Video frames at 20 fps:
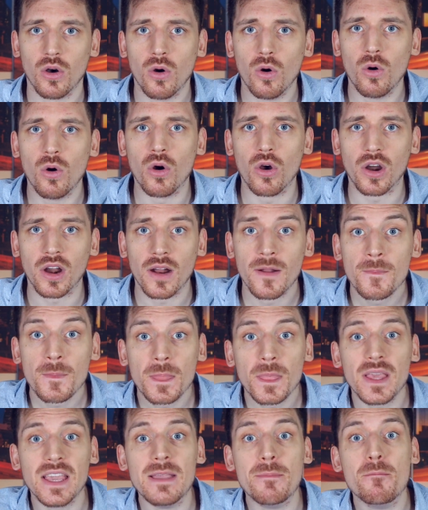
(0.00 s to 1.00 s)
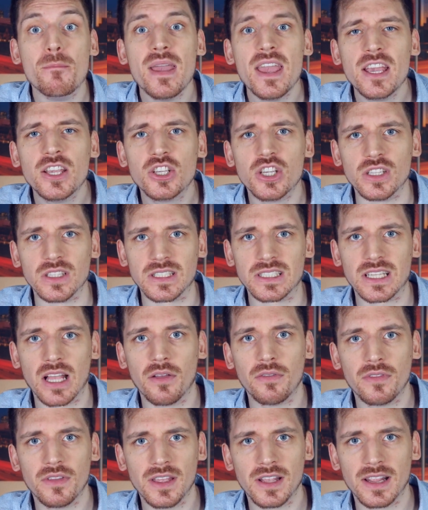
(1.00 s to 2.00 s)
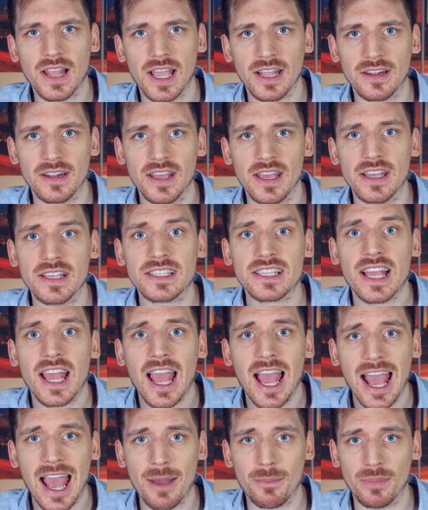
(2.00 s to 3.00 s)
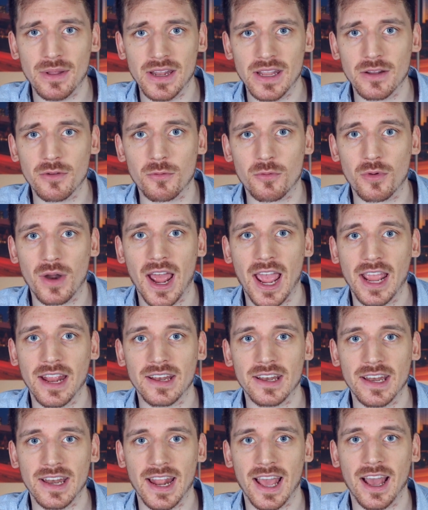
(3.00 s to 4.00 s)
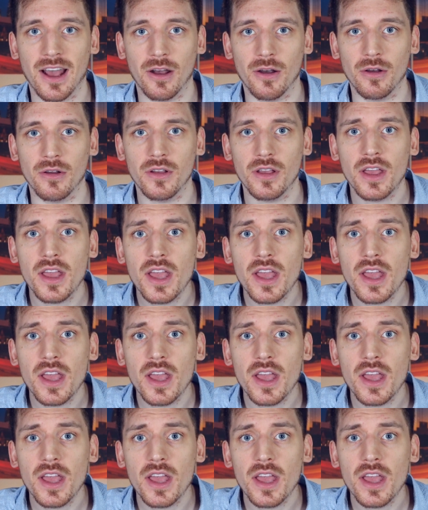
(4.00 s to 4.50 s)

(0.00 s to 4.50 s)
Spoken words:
Or imagine something like this happening right now.